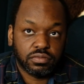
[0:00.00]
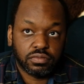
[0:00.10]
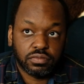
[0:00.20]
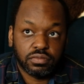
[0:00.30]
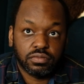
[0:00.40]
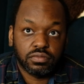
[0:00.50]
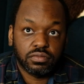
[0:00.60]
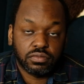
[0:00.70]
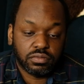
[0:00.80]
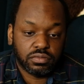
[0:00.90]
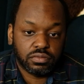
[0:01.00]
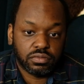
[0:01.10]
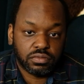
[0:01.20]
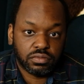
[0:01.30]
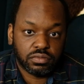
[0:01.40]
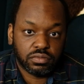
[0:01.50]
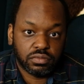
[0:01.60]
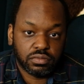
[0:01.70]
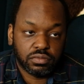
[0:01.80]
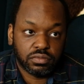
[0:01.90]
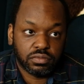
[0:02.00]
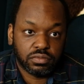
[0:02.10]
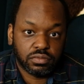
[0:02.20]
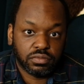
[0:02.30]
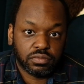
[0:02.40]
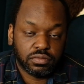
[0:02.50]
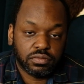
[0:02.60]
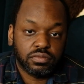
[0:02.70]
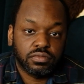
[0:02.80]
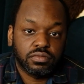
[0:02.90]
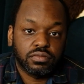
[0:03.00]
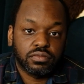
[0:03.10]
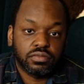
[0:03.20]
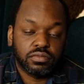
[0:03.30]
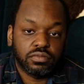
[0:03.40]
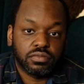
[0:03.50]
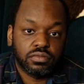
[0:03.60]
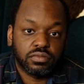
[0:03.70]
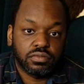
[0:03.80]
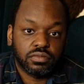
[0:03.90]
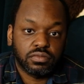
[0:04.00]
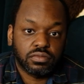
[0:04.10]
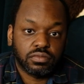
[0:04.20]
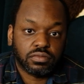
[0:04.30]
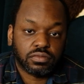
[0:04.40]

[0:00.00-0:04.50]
The person shown says nothing.